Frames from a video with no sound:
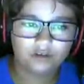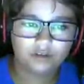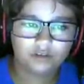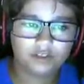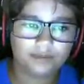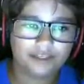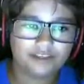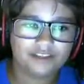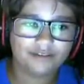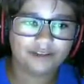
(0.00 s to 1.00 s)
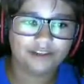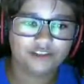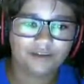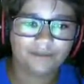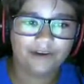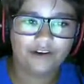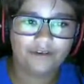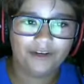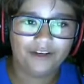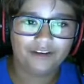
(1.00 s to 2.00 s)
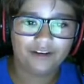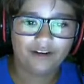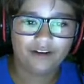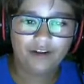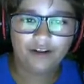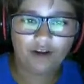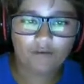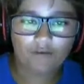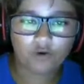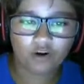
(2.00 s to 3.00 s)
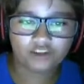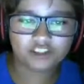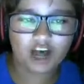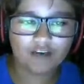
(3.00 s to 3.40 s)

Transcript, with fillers: Something is definitely gonna jump out at me. Of course,